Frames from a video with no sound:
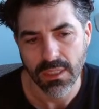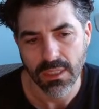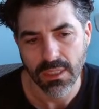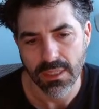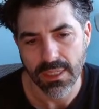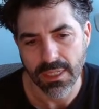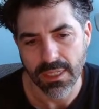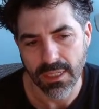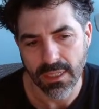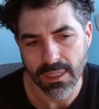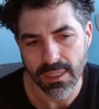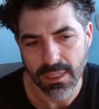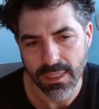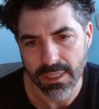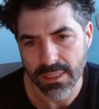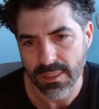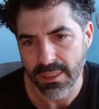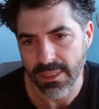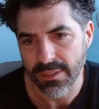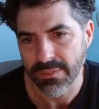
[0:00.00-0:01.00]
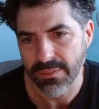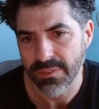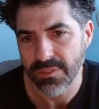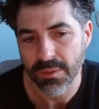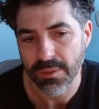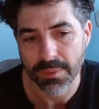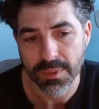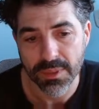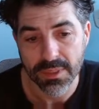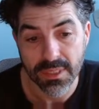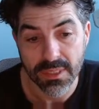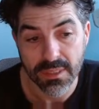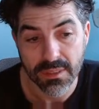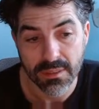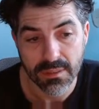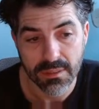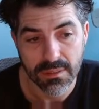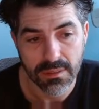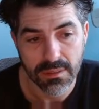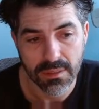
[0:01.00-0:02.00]
at like 50%,
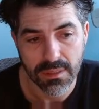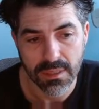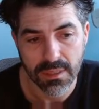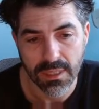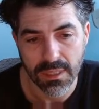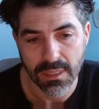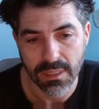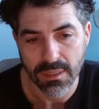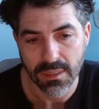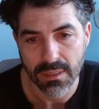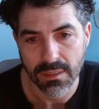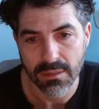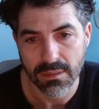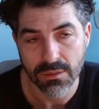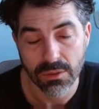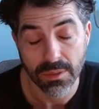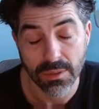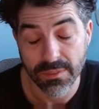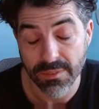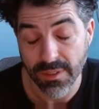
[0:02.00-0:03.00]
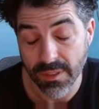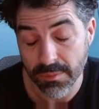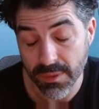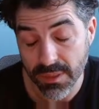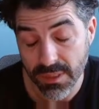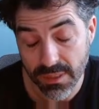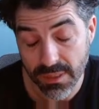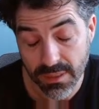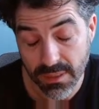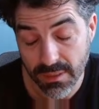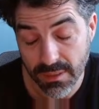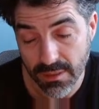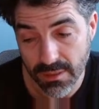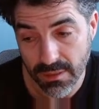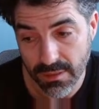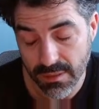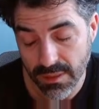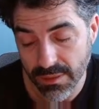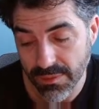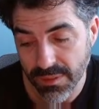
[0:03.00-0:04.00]
25% to
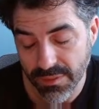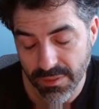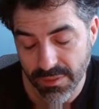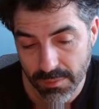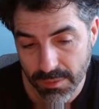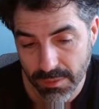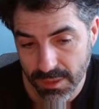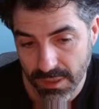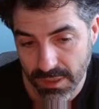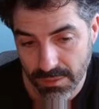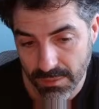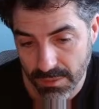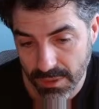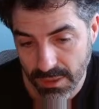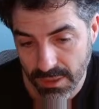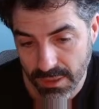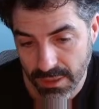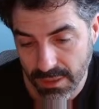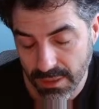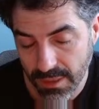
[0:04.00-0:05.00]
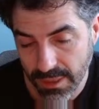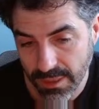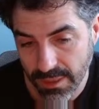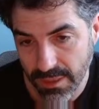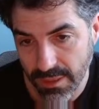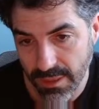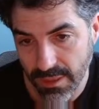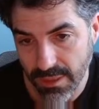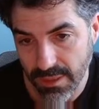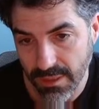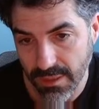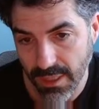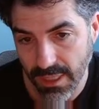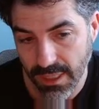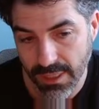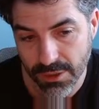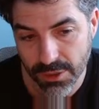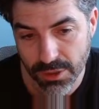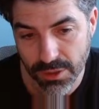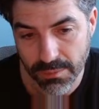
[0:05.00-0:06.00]
75%, really, like the
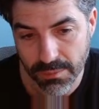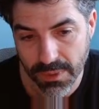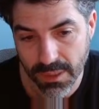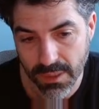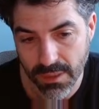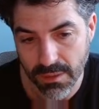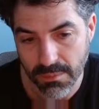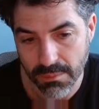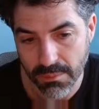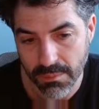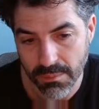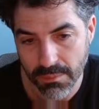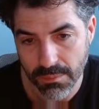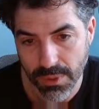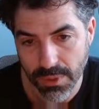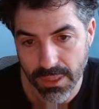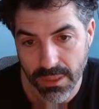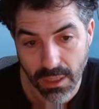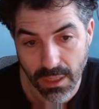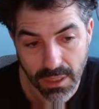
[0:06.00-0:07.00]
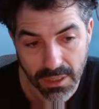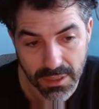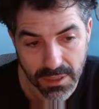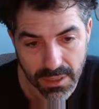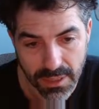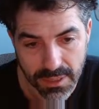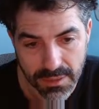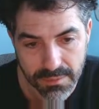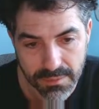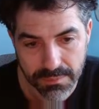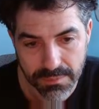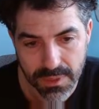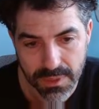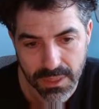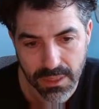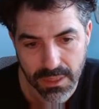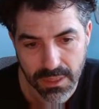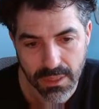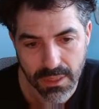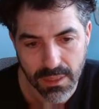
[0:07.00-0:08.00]
eyes should be pretty locked on.
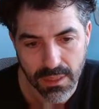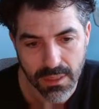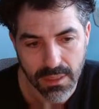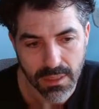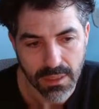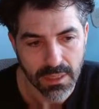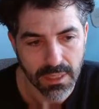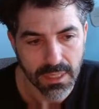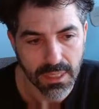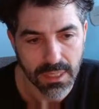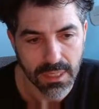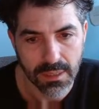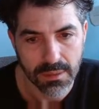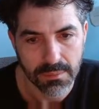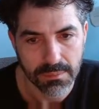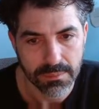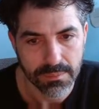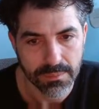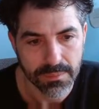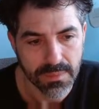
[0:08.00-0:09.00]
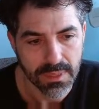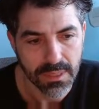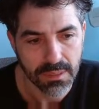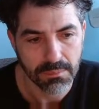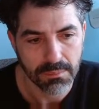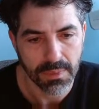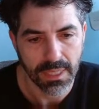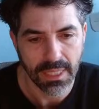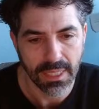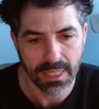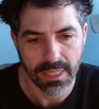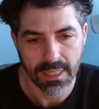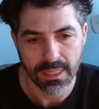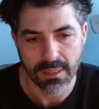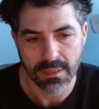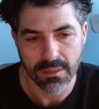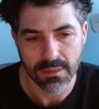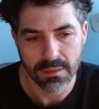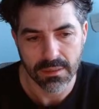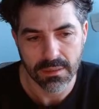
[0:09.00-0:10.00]
Um,
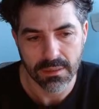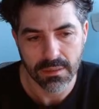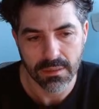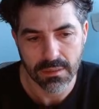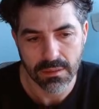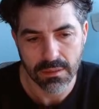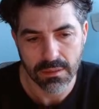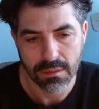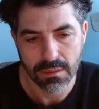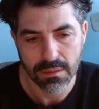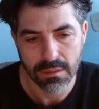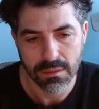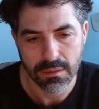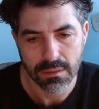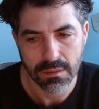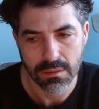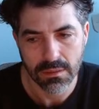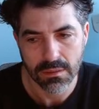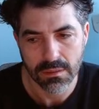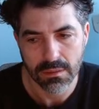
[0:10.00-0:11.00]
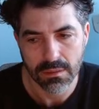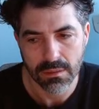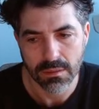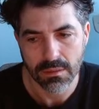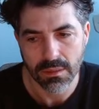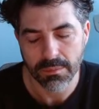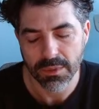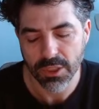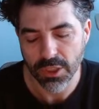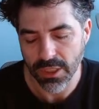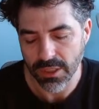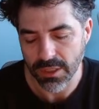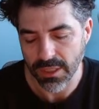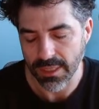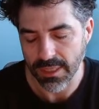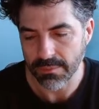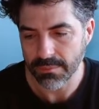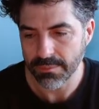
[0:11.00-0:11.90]
and no, let me change that.